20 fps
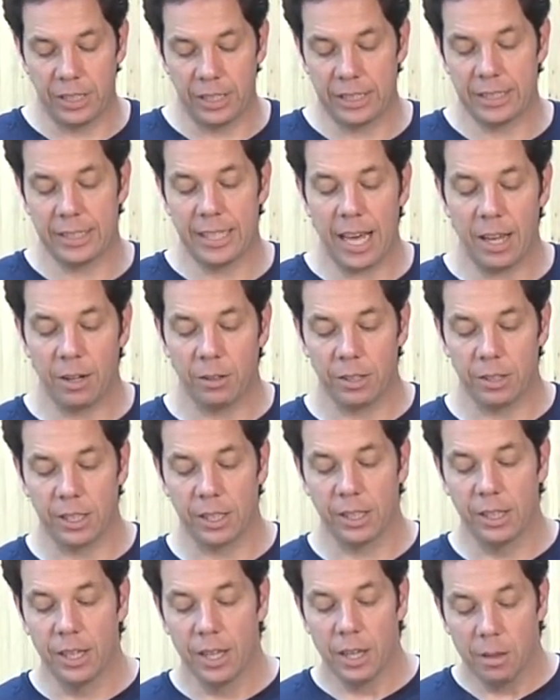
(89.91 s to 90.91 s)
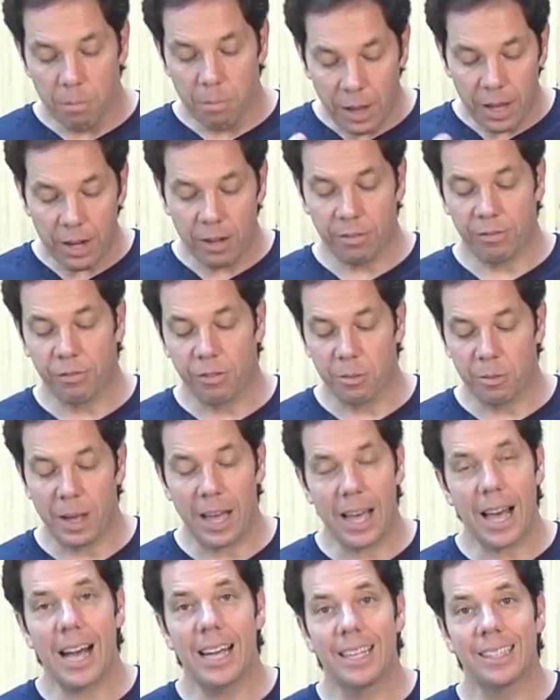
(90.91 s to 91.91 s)
It's not only better for
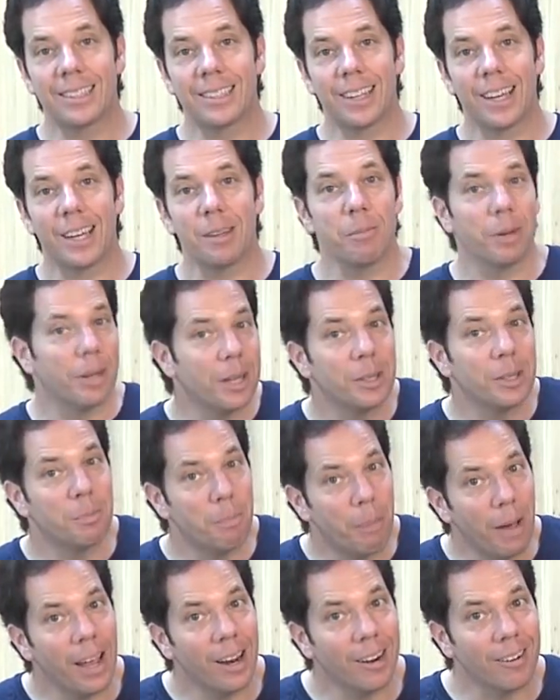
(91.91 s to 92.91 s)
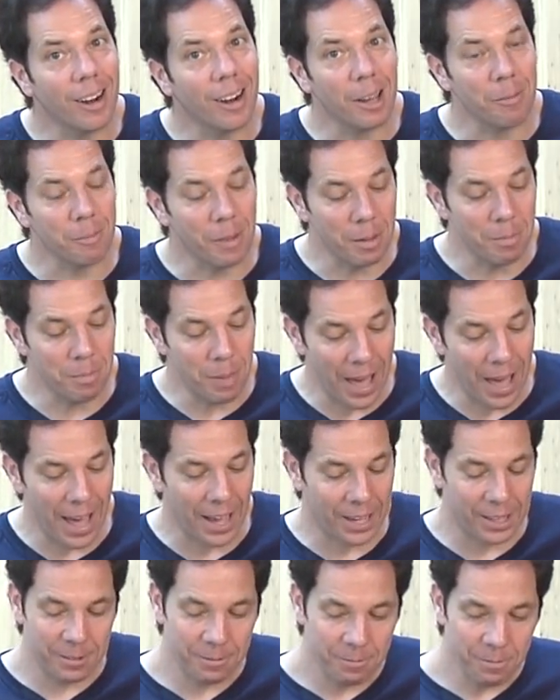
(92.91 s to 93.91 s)
my eyesight, but it's better on my
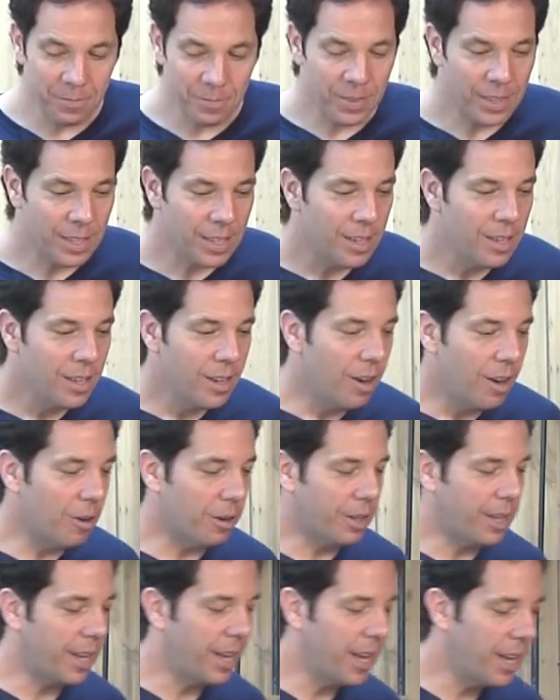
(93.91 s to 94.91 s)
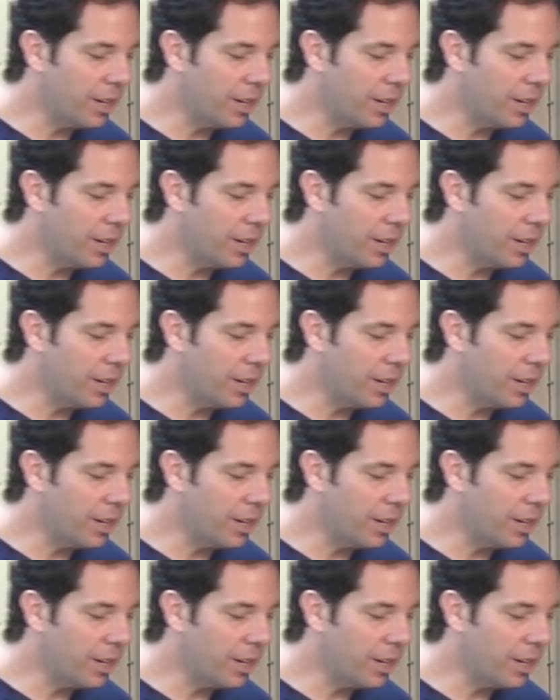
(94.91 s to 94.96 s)
back. Okay,